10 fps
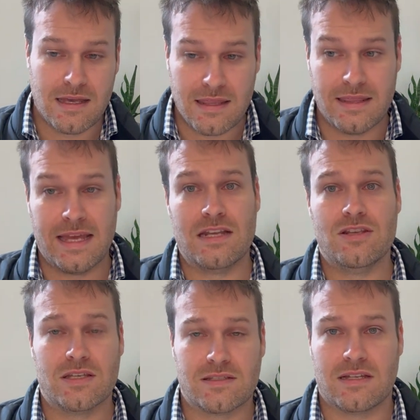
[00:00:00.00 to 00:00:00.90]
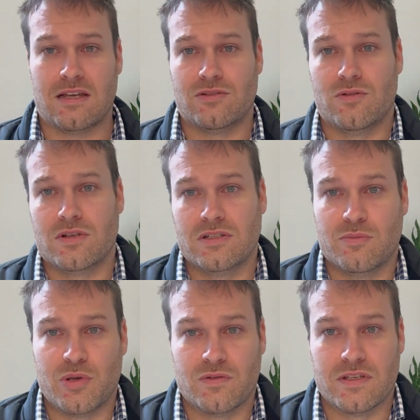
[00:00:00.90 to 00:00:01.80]
then you can start talking to
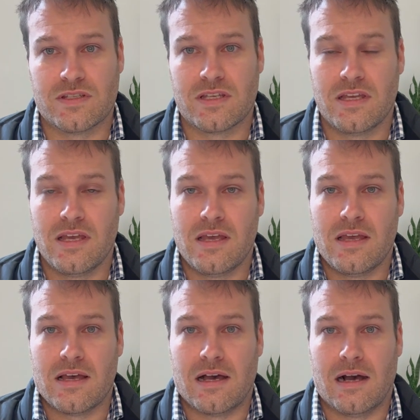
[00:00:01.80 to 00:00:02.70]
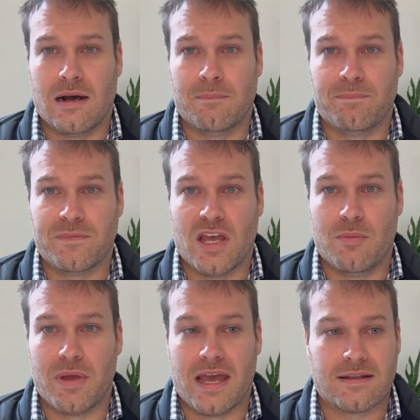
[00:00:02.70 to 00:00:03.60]
builders
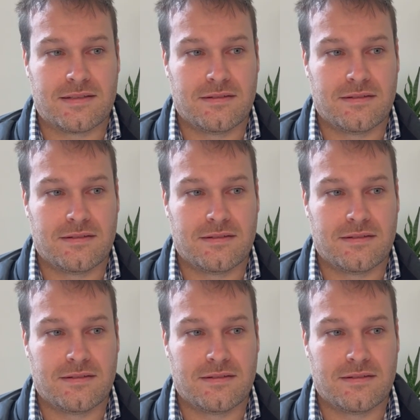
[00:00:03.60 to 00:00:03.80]
about